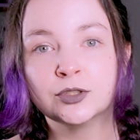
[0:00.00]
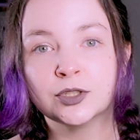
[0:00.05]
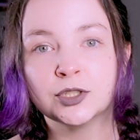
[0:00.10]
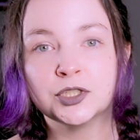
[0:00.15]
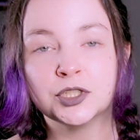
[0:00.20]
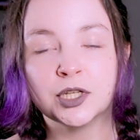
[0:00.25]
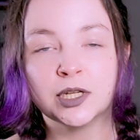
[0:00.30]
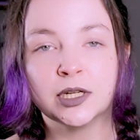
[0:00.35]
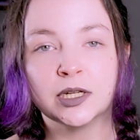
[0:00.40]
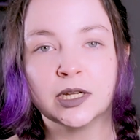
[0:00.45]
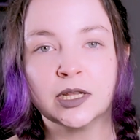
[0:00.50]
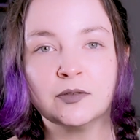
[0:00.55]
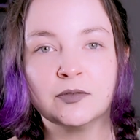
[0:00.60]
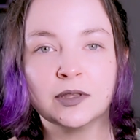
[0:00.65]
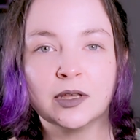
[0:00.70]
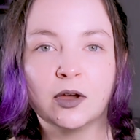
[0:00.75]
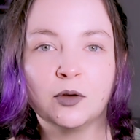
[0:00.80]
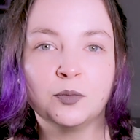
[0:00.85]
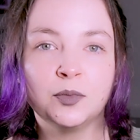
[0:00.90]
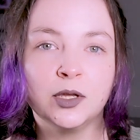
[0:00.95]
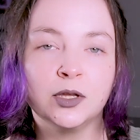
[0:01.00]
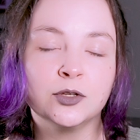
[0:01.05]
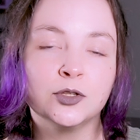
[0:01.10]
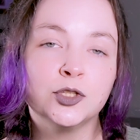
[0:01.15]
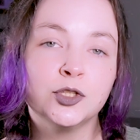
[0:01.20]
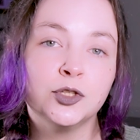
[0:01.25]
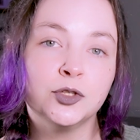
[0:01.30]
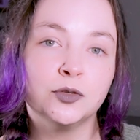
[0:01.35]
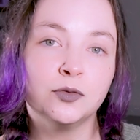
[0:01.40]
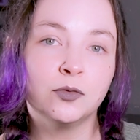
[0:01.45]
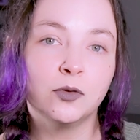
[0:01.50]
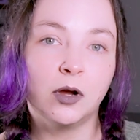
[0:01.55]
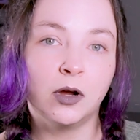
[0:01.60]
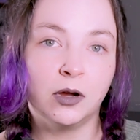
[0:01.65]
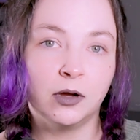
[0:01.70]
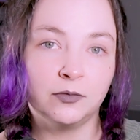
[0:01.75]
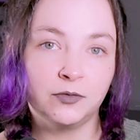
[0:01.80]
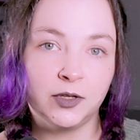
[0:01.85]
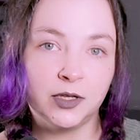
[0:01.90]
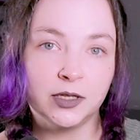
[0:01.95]
Christianity without being too
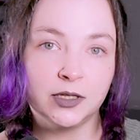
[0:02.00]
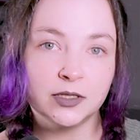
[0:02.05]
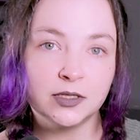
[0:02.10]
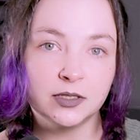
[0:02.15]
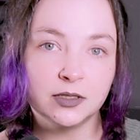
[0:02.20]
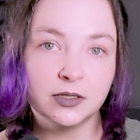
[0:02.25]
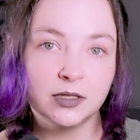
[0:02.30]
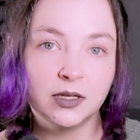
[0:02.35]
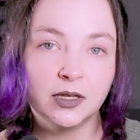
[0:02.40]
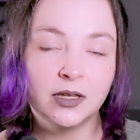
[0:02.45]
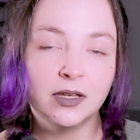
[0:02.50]
obvious.